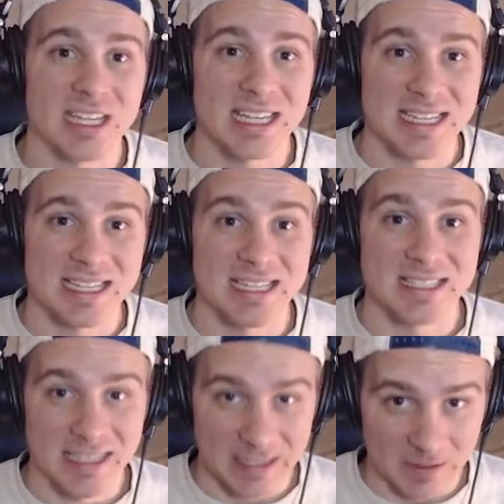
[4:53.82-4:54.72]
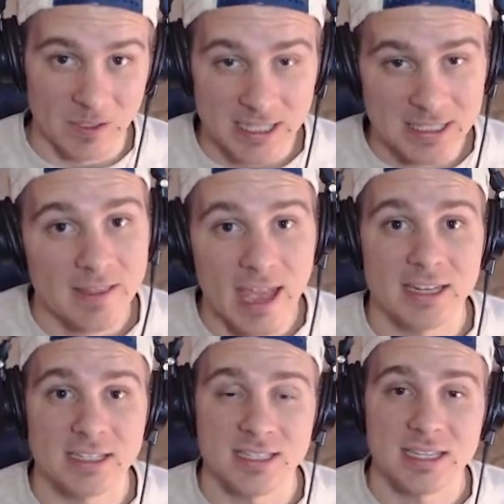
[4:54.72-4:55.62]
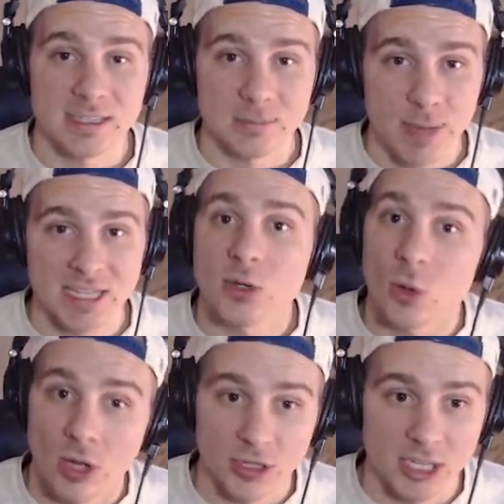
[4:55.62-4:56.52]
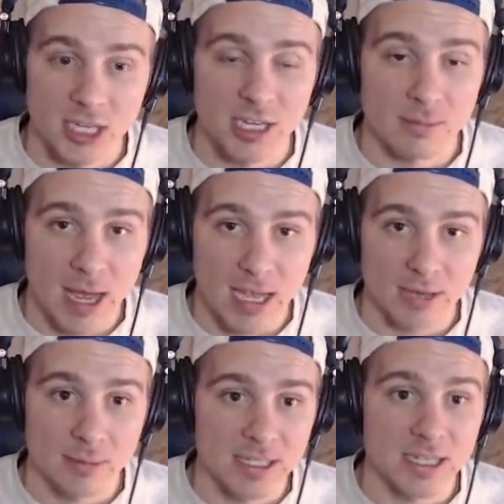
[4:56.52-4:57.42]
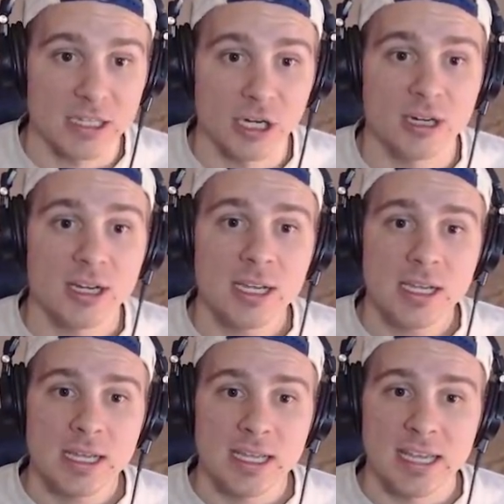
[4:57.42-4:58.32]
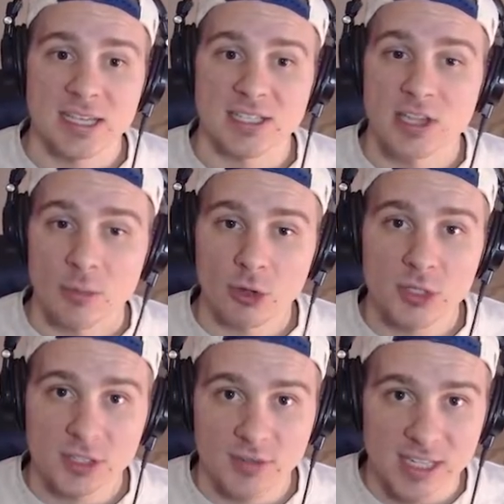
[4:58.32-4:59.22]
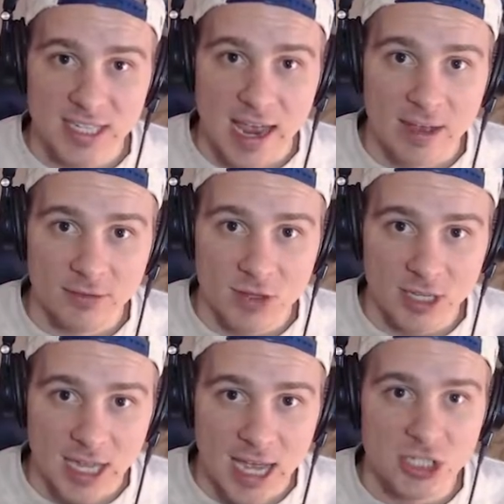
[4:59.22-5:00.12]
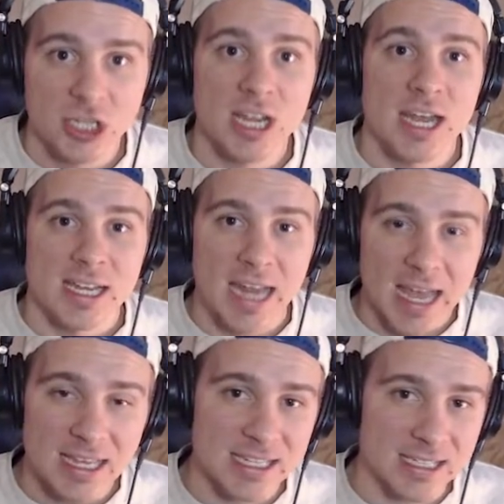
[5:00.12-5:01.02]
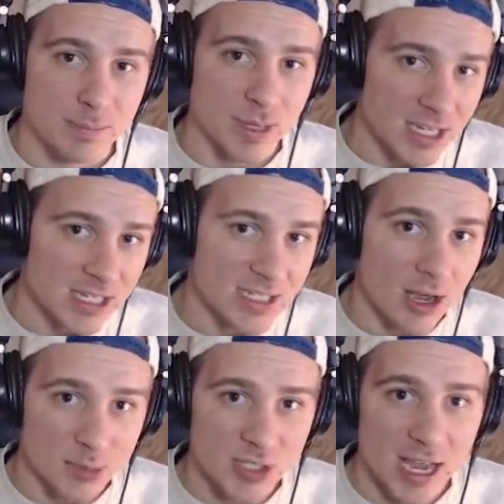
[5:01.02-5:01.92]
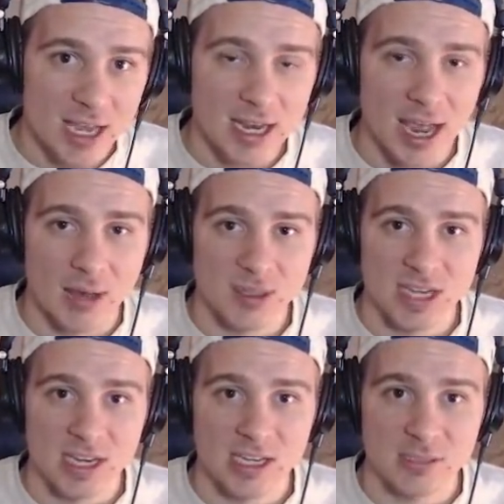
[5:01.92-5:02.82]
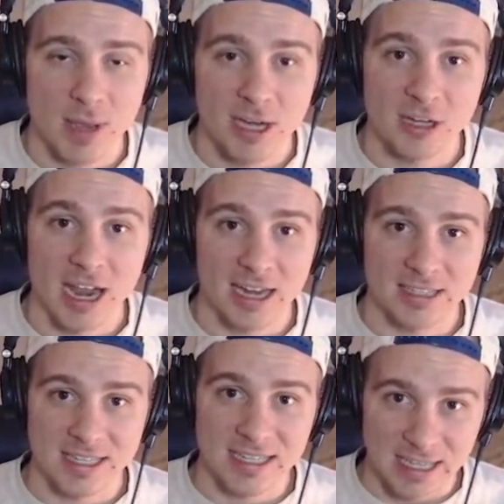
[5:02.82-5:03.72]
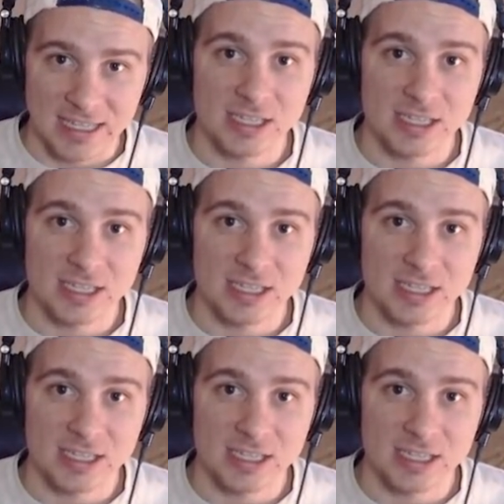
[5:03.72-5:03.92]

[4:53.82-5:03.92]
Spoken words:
is elite. That is his best quality in my opinion here. He has some elusiveness after the catch, not his biggest upside. I would say he's better at getting